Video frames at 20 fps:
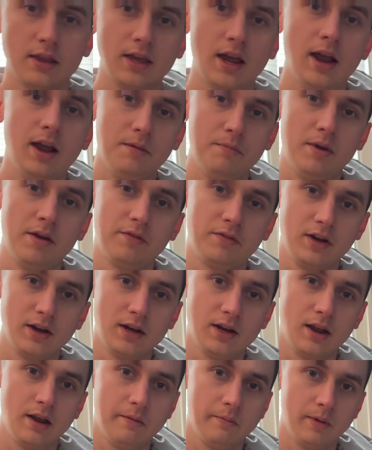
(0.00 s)
that my
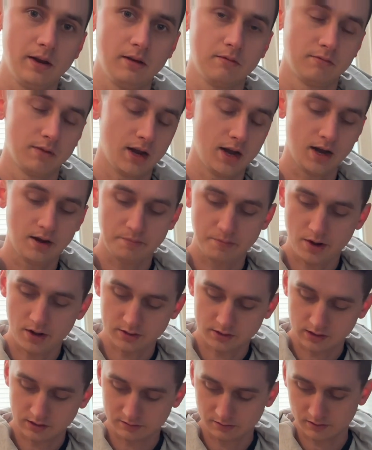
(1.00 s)
friend gave me, and I
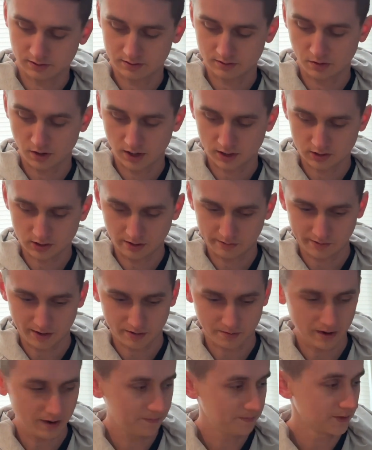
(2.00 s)
apologize for the squeaky chair, by
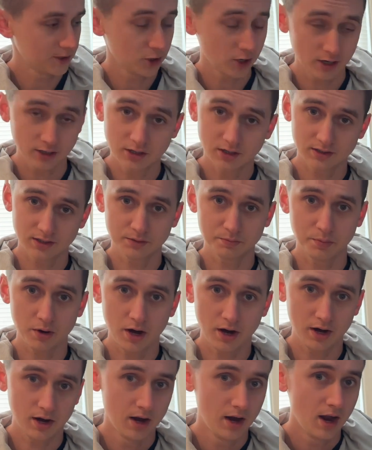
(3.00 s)
the way. So I took this
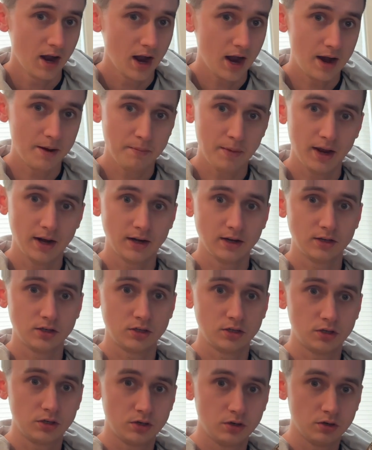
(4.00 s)
part, I
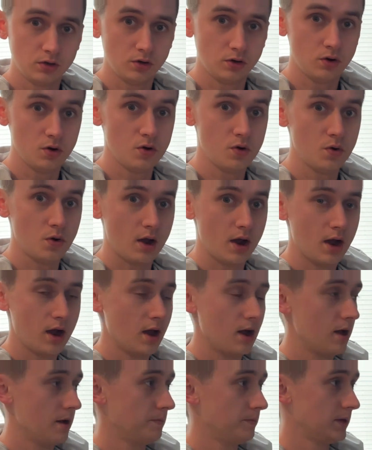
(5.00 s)
managed to
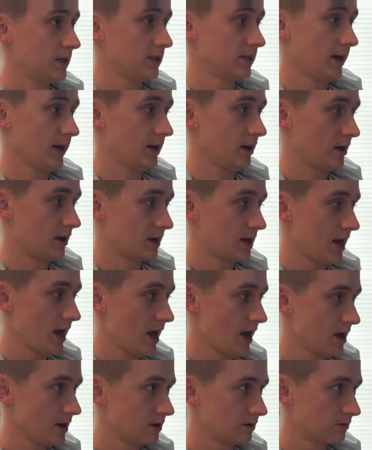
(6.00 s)
design it on
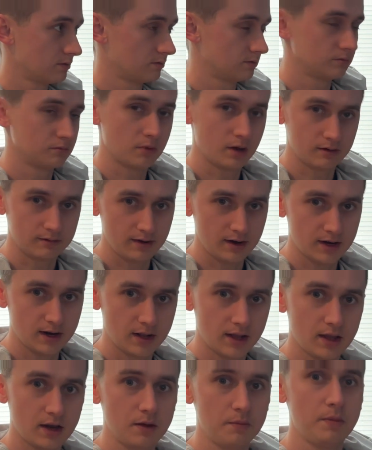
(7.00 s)
CAD, modified it a
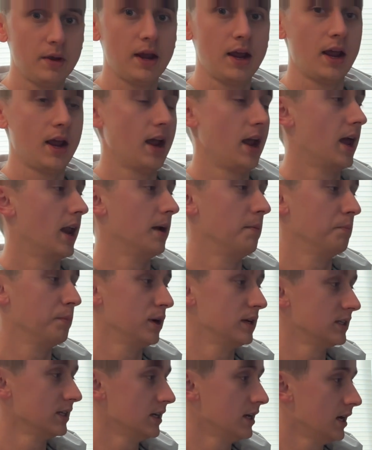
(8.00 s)
little bit, and I'm
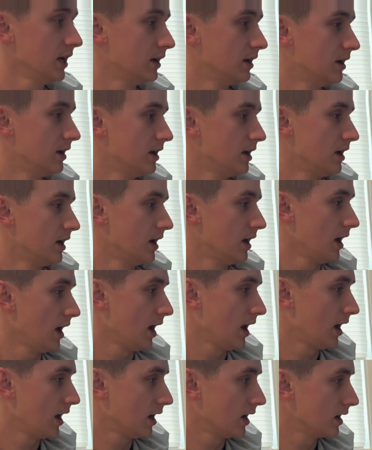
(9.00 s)
printing it.
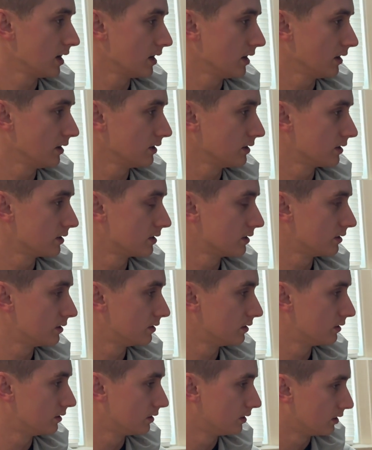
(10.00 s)
And
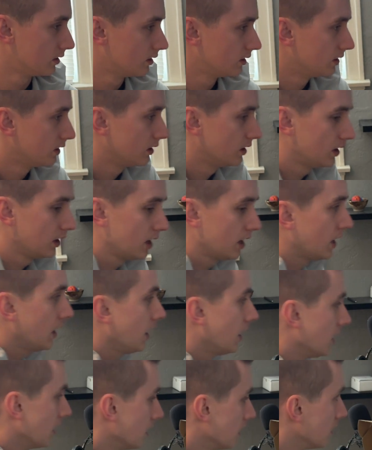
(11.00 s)

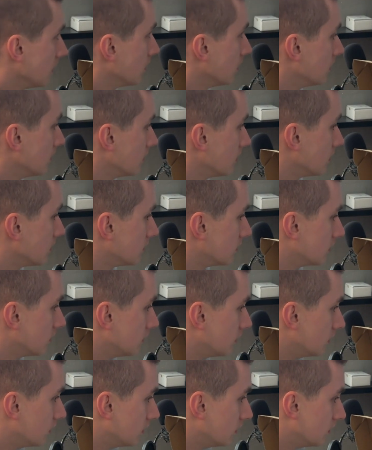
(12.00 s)
in
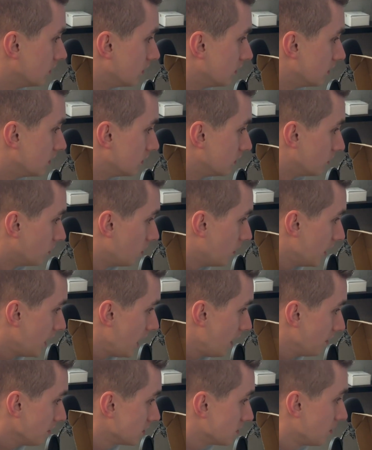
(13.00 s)
1
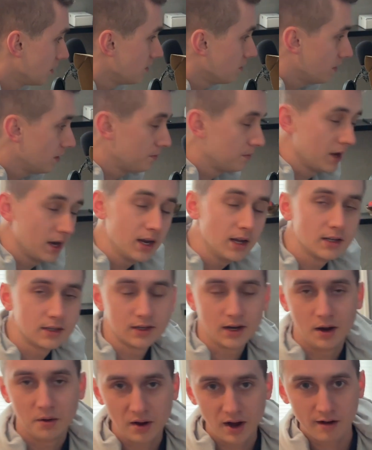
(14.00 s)
hour and 21
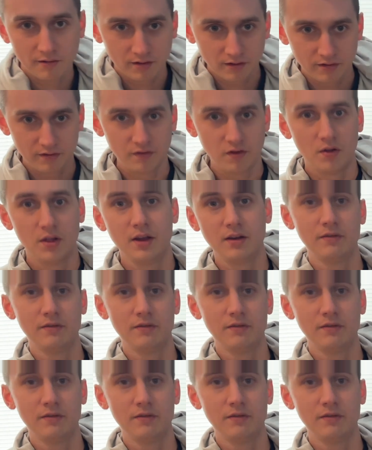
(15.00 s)
minutes, I'll have a fully